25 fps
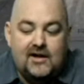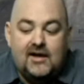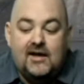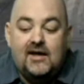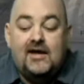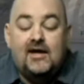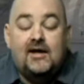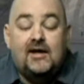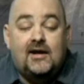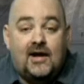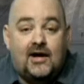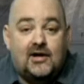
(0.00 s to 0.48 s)

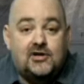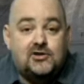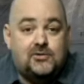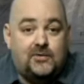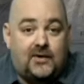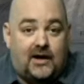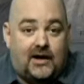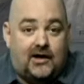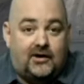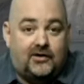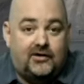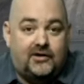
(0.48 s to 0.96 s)
In
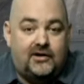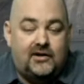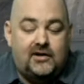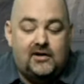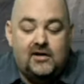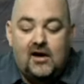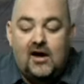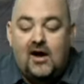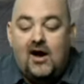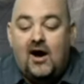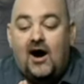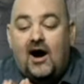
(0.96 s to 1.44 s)
actuality,
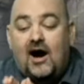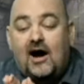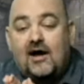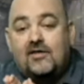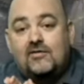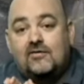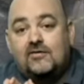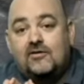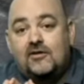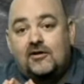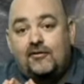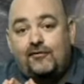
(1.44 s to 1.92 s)

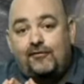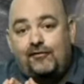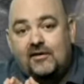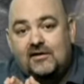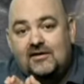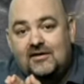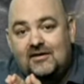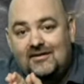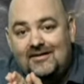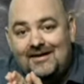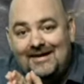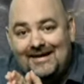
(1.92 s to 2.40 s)
either the
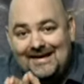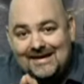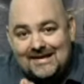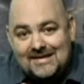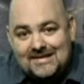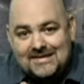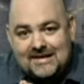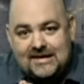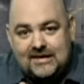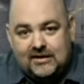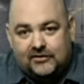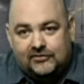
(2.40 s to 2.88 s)
defendant is
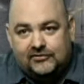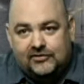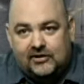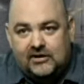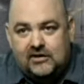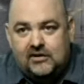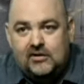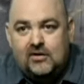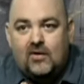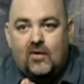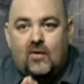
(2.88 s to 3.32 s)
guilty